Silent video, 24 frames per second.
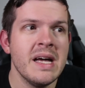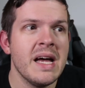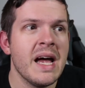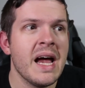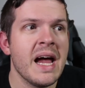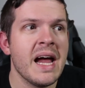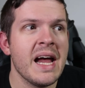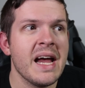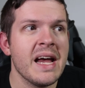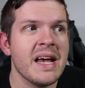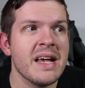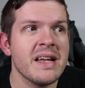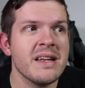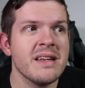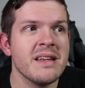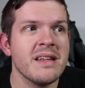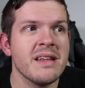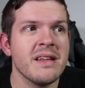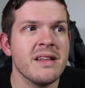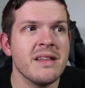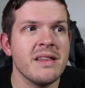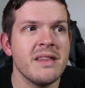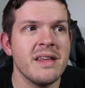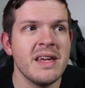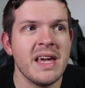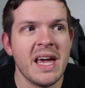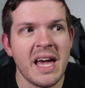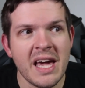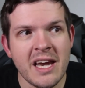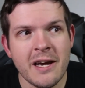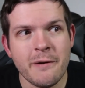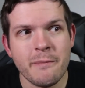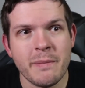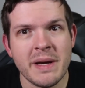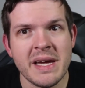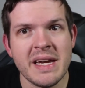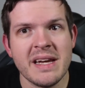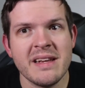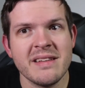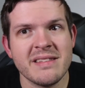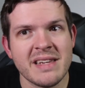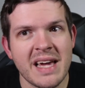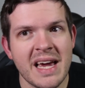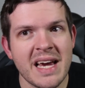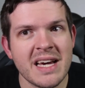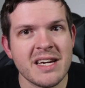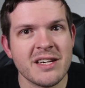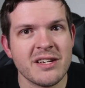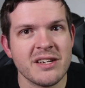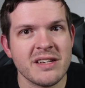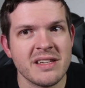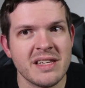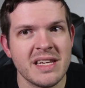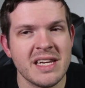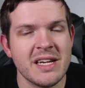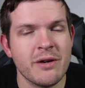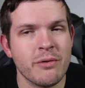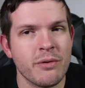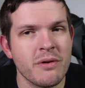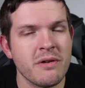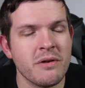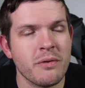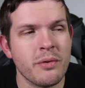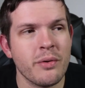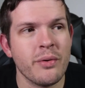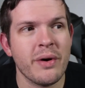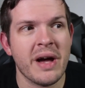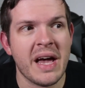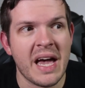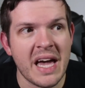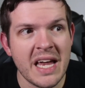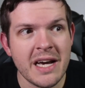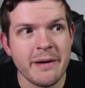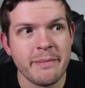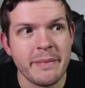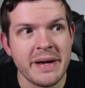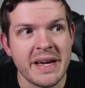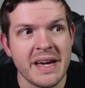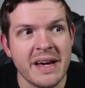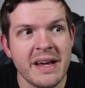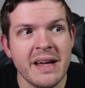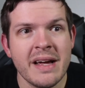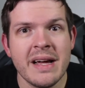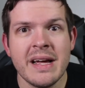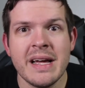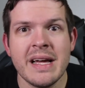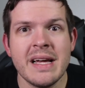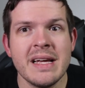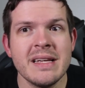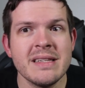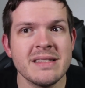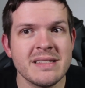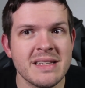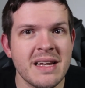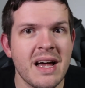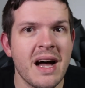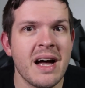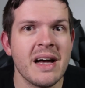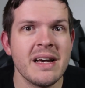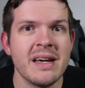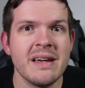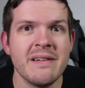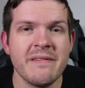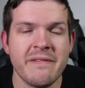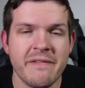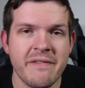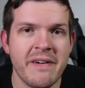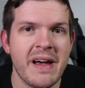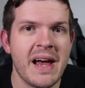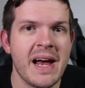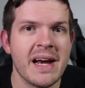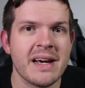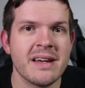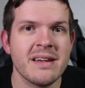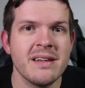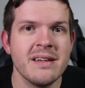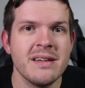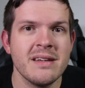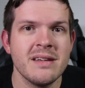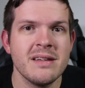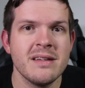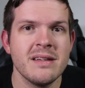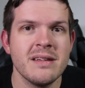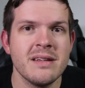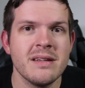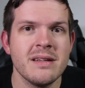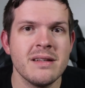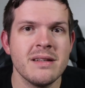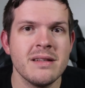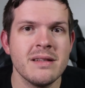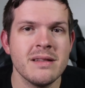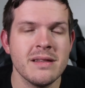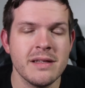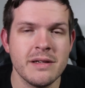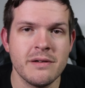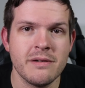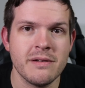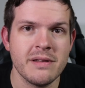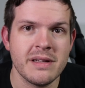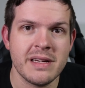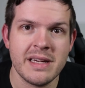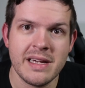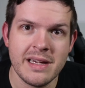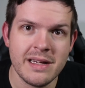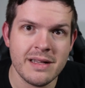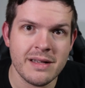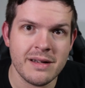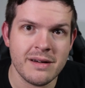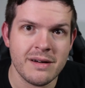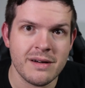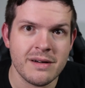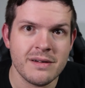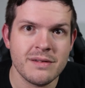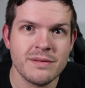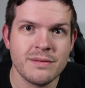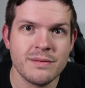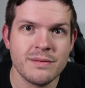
And the enemy is actually, quote-unquote enemy, is not, in fact, literally Hitler.